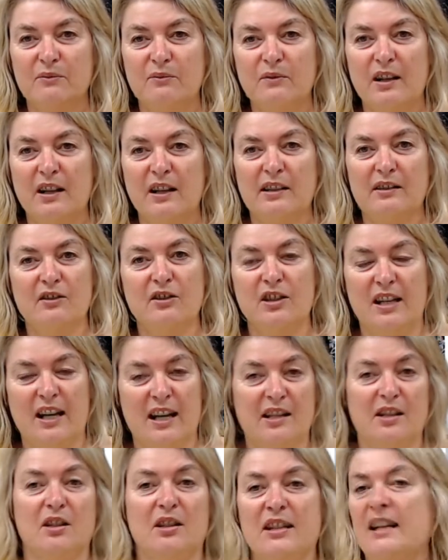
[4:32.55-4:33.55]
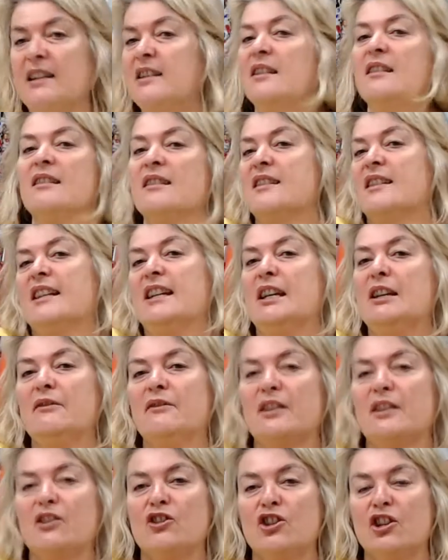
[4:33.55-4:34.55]
and he had to set in a sleeve in
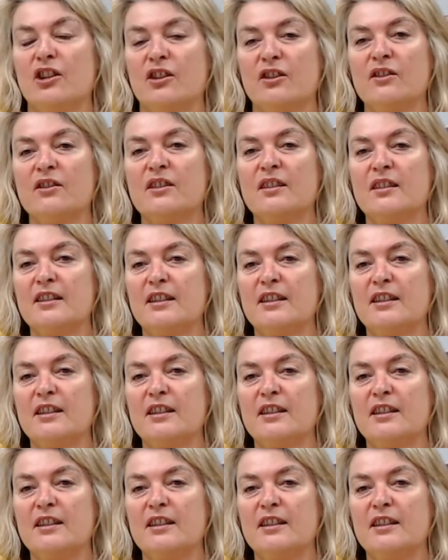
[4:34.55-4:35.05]
the shirt.